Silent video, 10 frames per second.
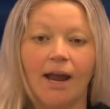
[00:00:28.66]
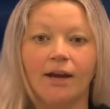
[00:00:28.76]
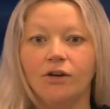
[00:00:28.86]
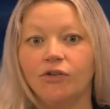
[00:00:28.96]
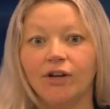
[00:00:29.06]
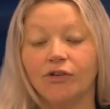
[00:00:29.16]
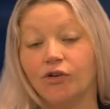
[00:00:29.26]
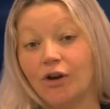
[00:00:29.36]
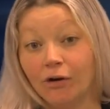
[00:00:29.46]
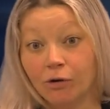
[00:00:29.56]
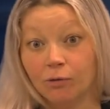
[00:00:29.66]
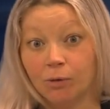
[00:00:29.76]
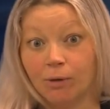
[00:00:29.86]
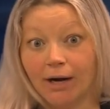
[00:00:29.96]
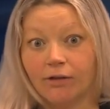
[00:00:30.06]
In using a generic
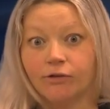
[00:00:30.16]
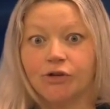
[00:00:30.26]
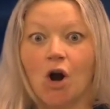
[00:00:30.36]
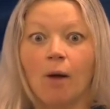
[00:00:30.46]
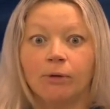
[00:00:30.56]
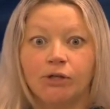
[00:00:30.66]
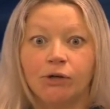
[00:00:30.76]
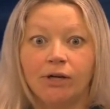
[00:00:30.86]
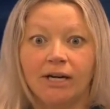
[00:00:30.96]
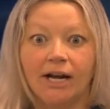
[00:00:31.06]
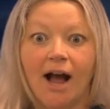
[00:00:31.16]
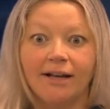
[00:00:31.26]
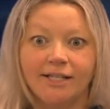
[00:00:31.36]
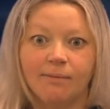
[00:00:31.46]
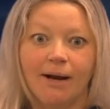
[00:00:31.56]
rubric, there's an opportunity to
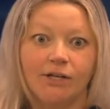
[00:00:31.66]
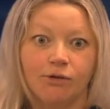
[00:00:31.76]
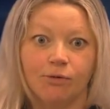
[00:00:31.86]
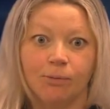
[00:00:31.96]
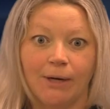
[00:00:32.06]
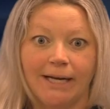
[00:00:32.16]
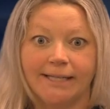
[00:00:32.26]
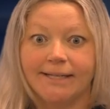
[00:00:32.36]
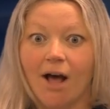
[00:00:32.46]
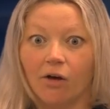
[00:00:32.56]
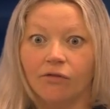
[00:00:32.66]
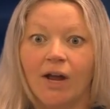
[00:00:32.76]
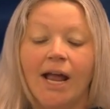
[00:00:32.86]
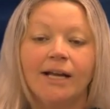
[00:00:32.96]
customize the rubric itself